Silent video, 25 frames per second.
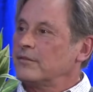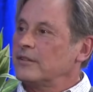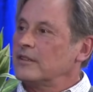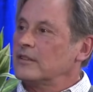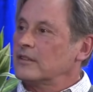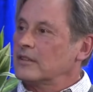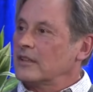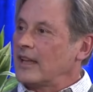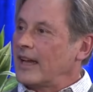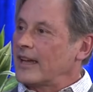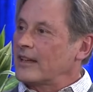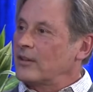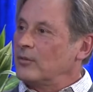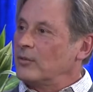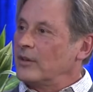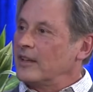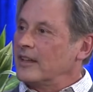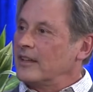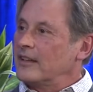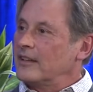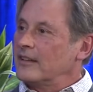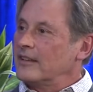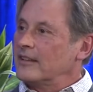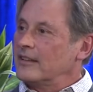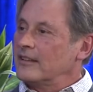feel like
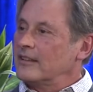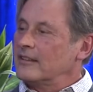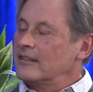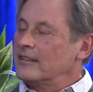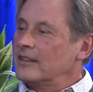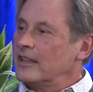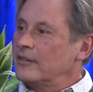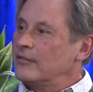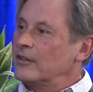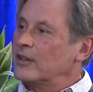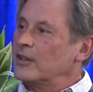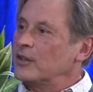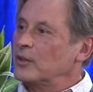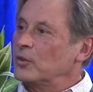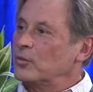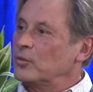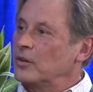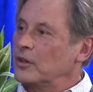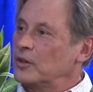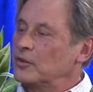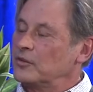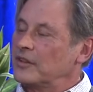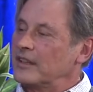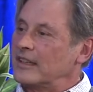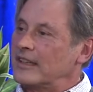we're living in a
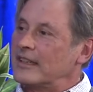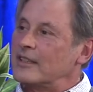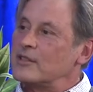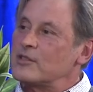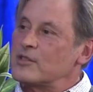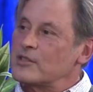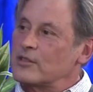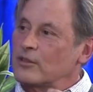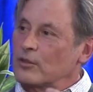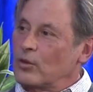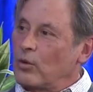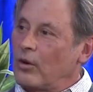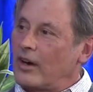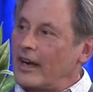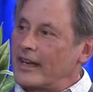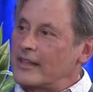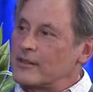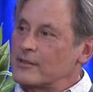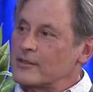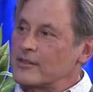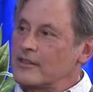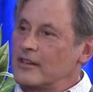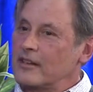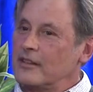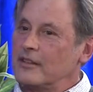world that is
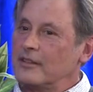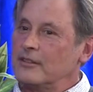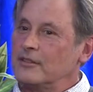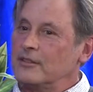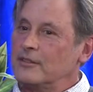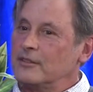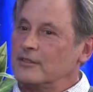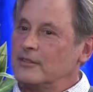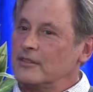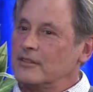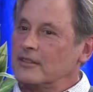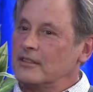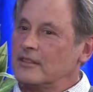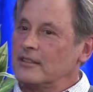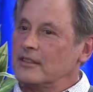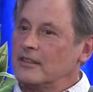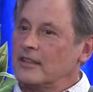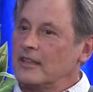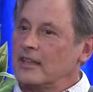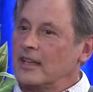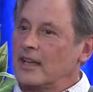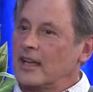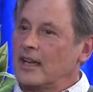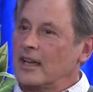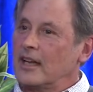quite so
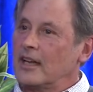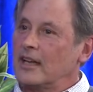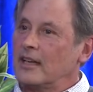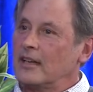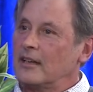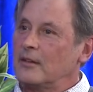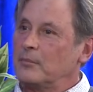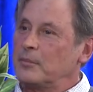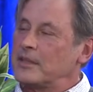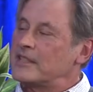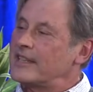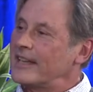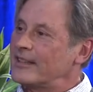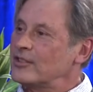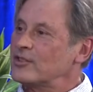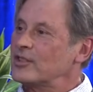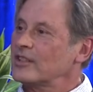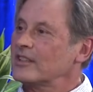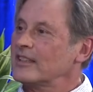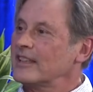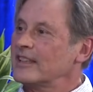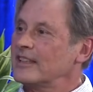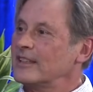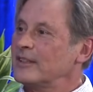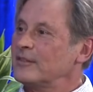uh, vulnerable.
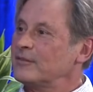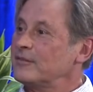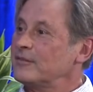potentially